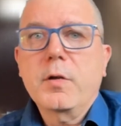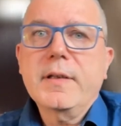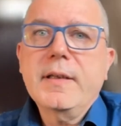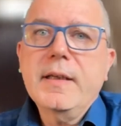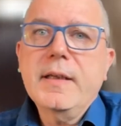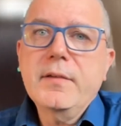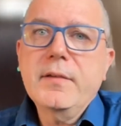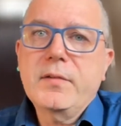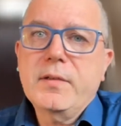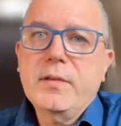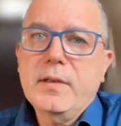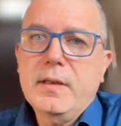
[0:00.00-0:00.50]

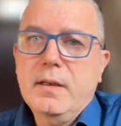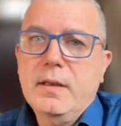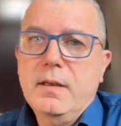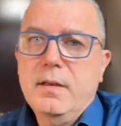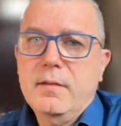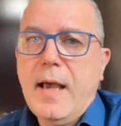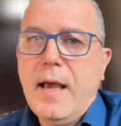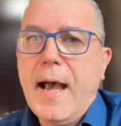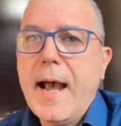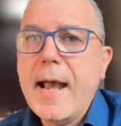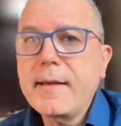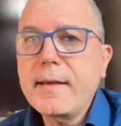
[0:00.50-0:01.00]
this
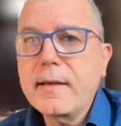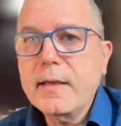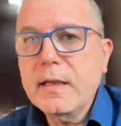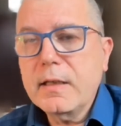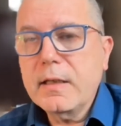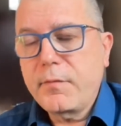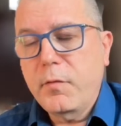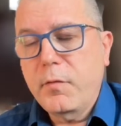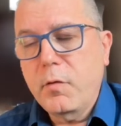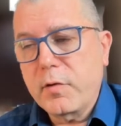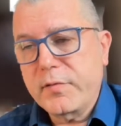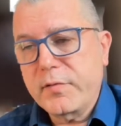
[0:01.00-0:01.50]
is I
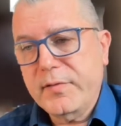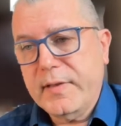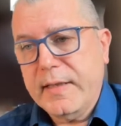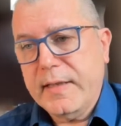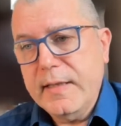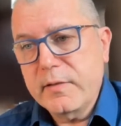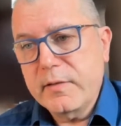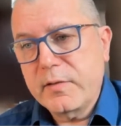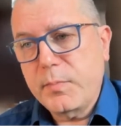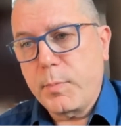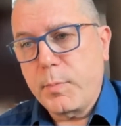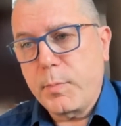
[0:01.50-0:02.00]
Read for
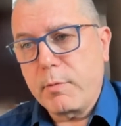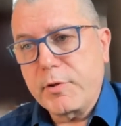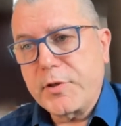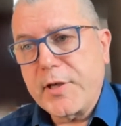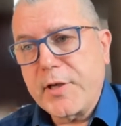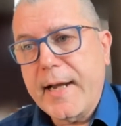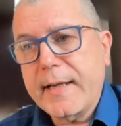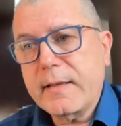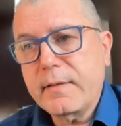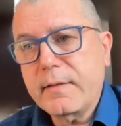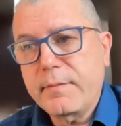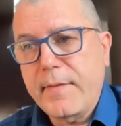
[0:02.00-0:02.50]
Skills
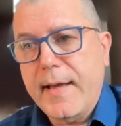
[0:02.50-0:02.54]
project,